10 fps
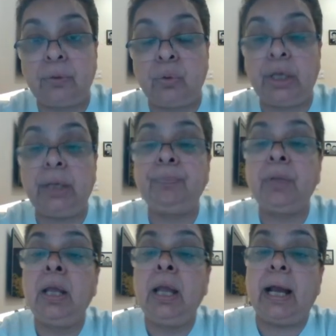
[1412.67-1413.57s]
Okay,
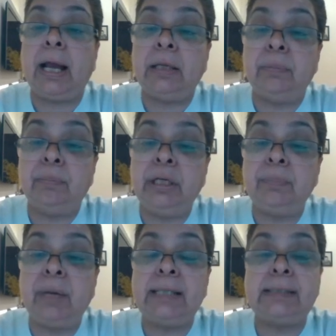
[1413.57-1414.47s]
and
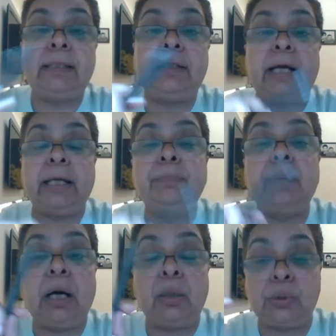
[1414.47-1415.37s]
minimize the time
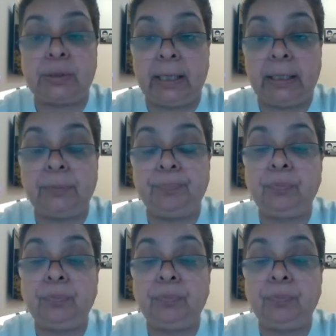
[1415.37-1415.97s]
outside.